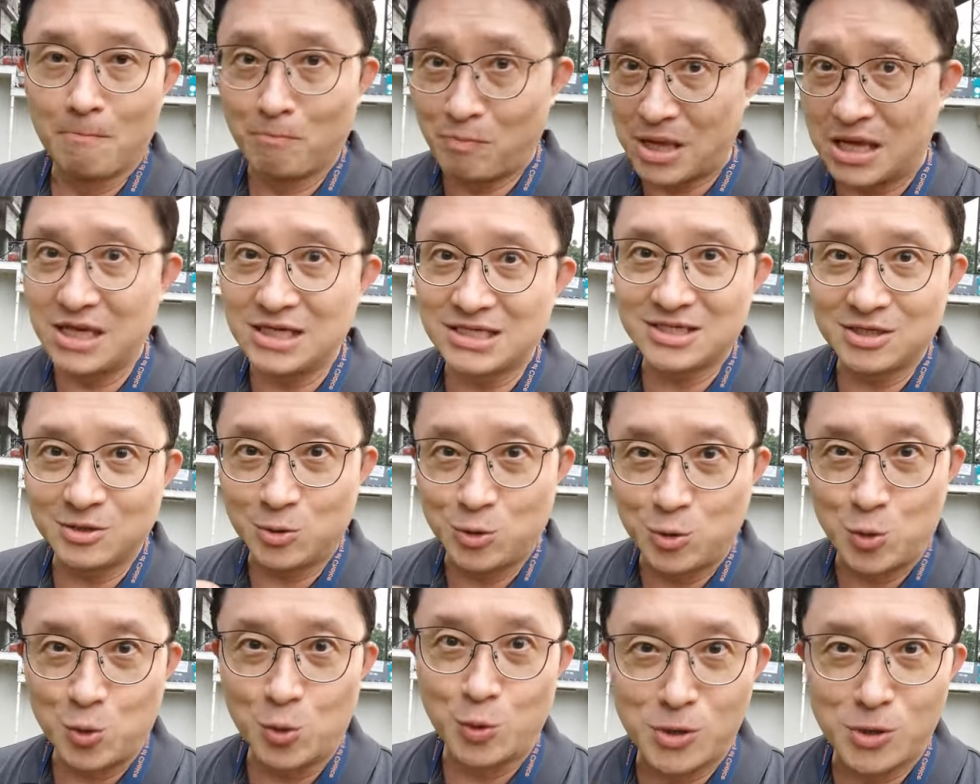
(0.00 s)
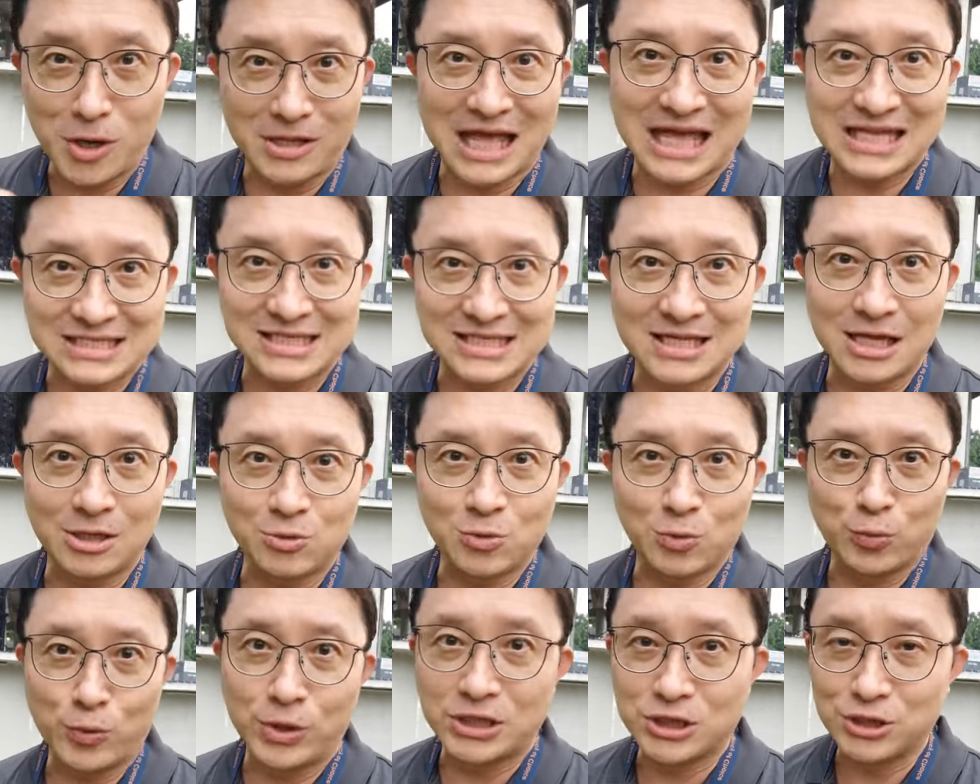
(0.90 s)
Please do not hesitate
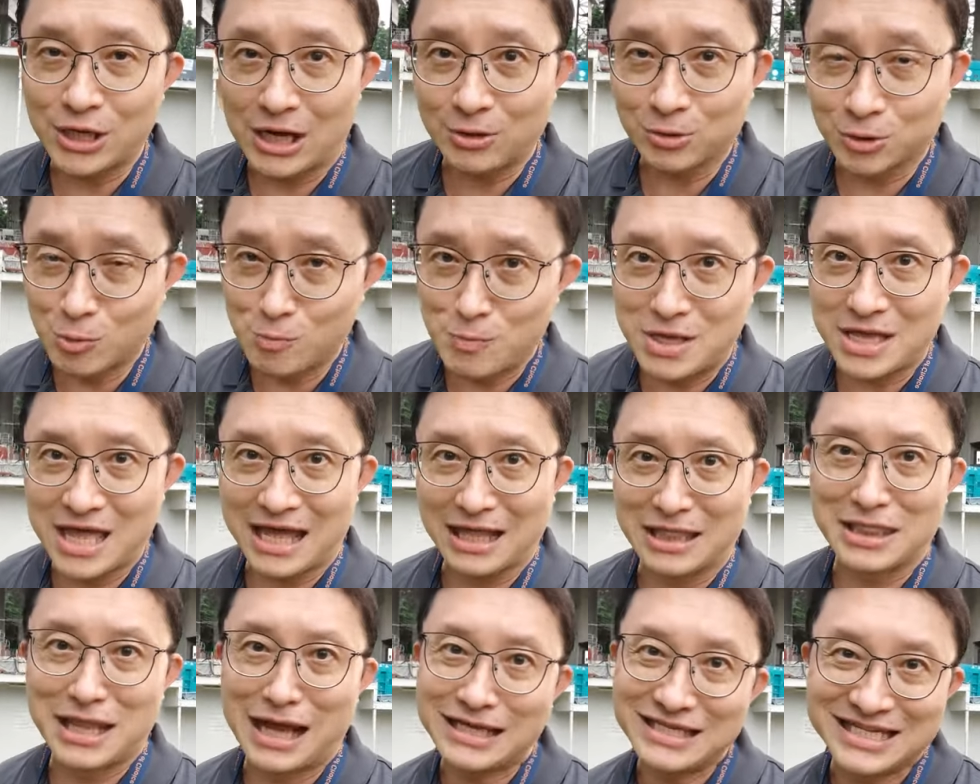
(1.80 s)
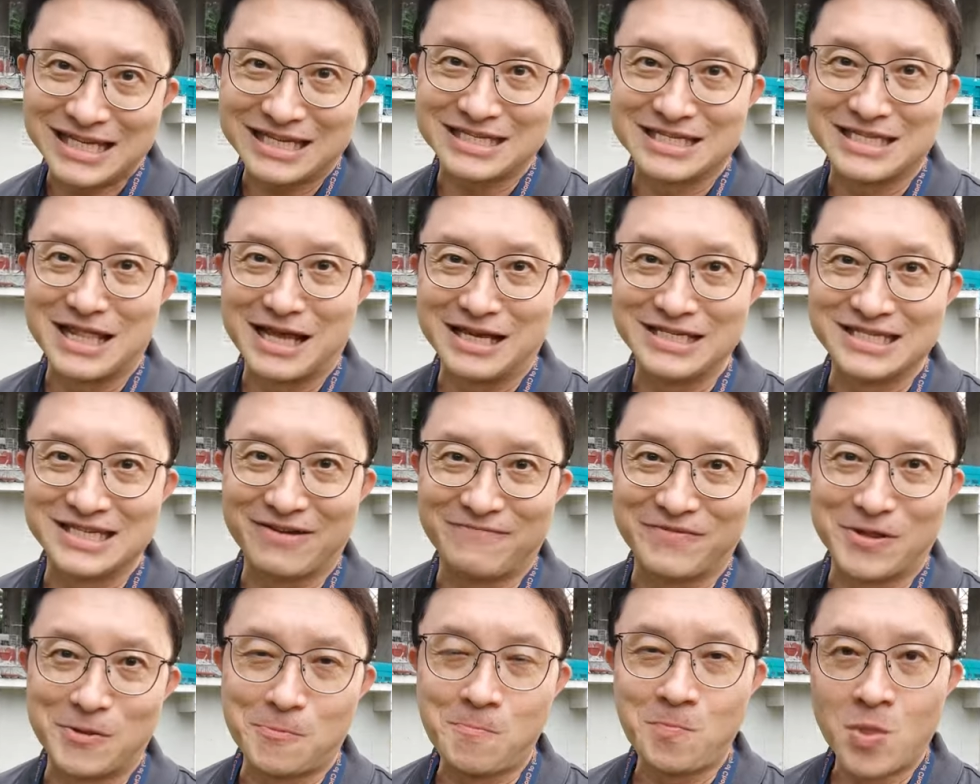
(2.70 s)
to reach out to me at
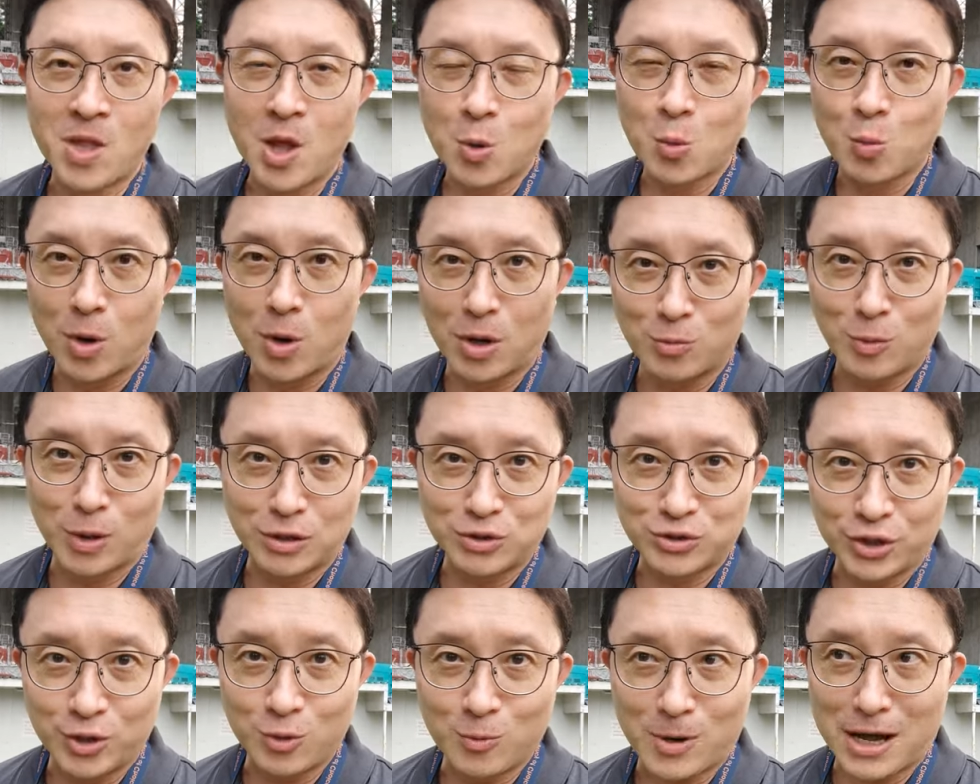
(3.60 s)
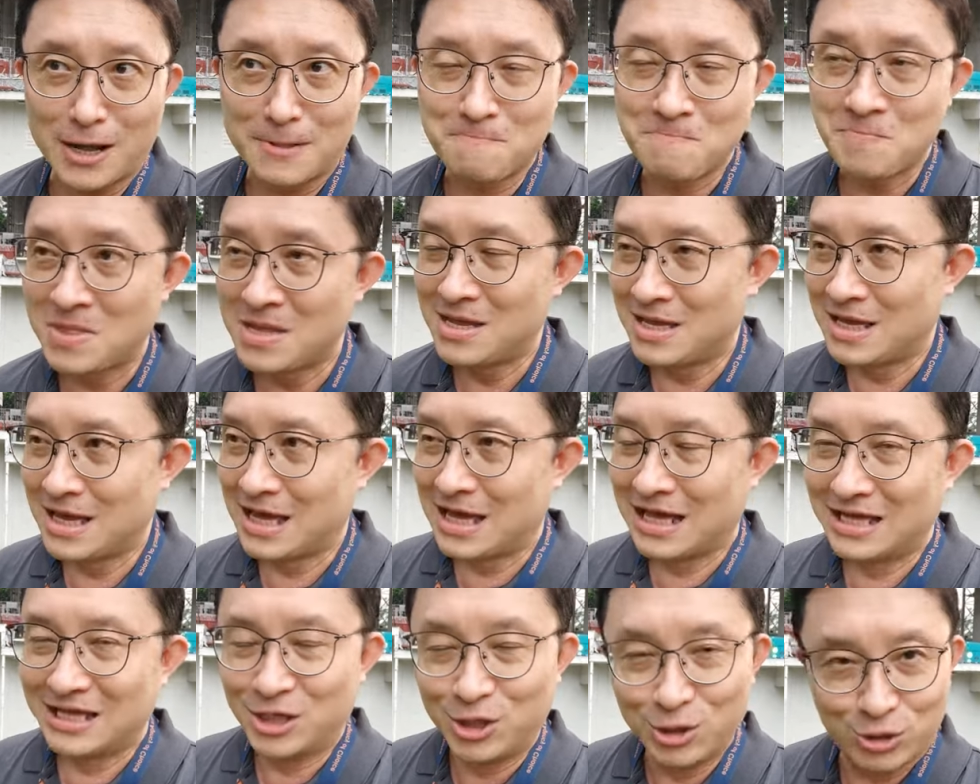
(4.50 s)
96971131.
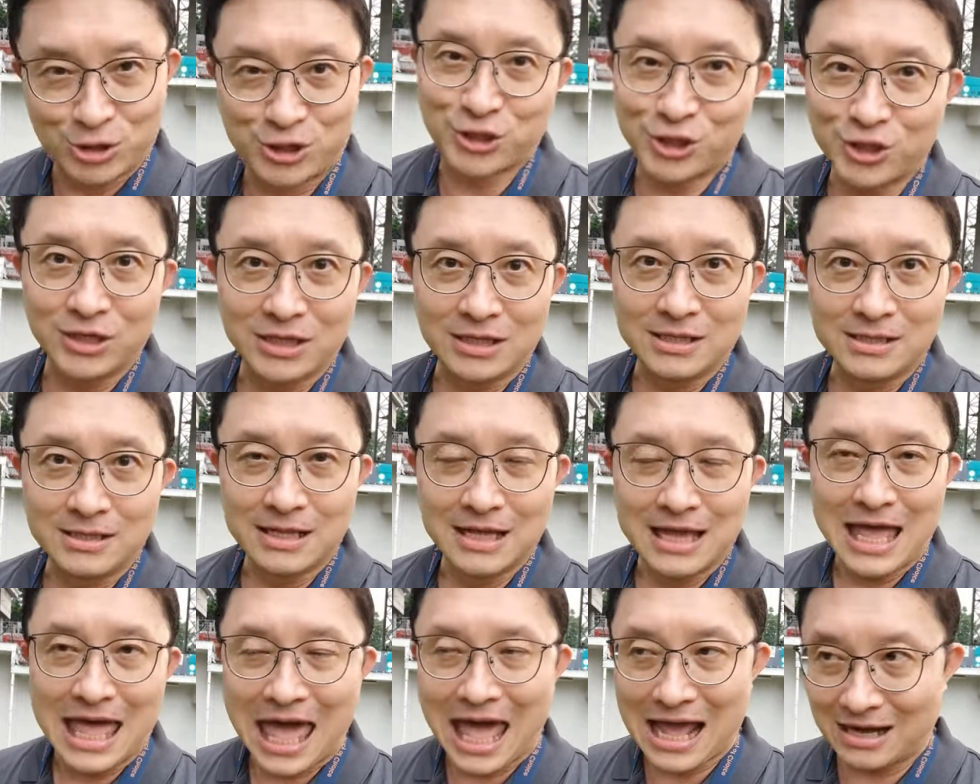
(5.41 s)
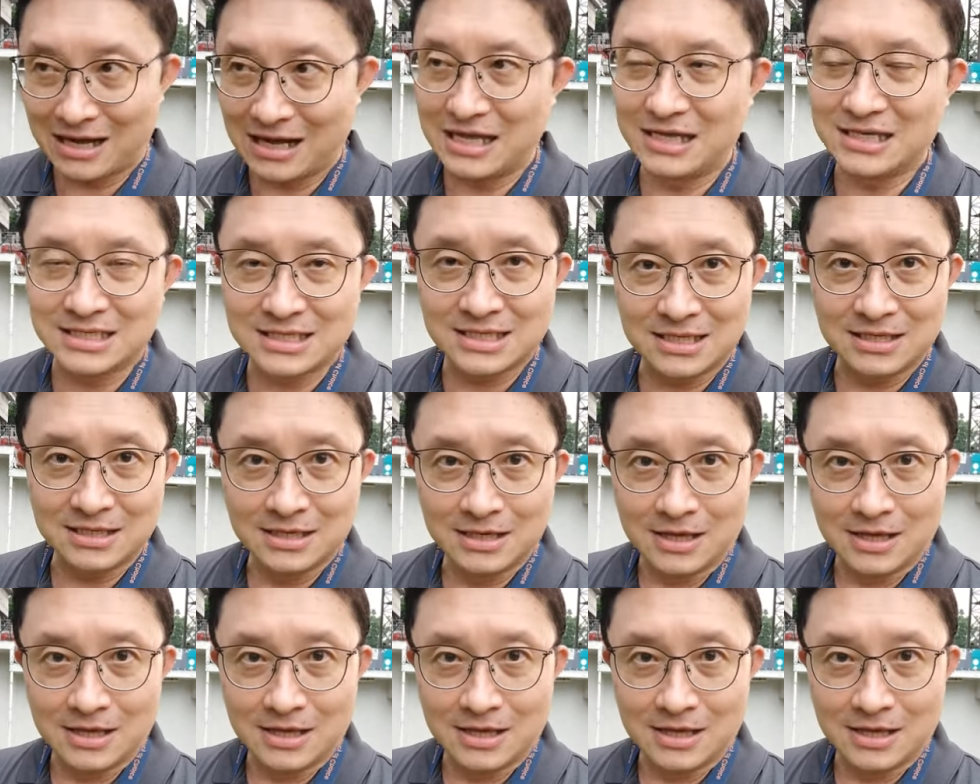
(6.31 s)
You should at least